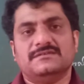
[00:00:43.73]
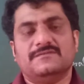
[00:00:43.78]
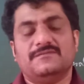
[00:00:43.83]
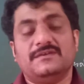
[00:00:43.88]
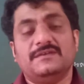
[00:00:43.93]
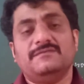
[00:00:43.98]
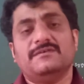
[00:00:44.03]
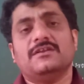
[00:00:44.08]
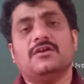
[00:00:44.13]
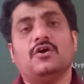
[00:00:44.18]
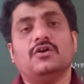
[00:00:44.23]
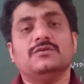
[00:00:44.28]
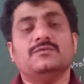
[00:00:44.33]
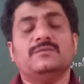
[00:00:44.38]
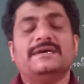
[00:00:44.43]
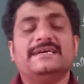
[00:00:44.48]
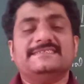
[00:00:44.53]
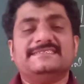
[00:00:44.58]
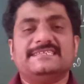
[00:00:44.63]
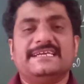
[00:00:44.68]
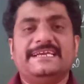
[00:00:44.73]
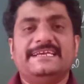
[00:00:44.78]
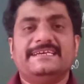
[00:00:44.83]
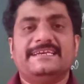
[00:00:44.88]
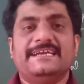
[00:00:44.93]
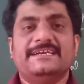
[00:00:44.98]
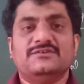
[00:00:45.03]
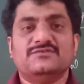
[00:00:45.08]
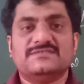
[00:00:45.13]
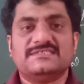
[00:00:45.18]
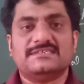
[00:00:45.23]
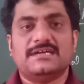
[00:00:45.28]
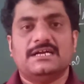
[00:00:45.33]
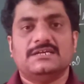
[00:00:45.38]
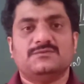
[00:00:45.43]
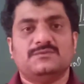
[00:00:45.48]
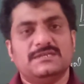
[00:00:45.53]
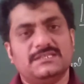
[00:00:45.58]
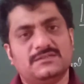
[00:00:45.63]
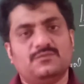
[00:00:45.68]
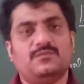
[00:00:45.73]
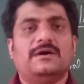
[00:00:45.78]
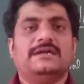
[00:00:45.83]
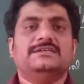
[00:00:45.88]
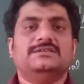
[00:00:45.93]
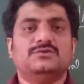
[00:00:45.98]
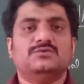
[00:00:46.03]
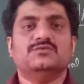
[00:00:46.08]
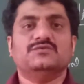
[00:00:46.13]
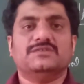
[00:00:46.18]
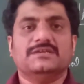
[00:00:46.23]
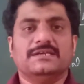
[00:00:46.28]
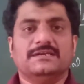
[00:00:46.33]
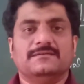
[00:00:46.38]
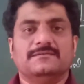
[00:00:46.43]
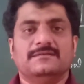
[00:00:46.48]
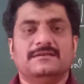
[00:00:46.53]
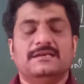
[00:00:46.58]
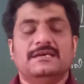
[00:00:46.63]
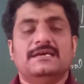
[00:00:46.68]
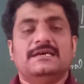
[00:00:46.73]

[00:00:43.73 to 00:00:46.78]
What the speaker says: we will always intend to start with 1, 2, 3.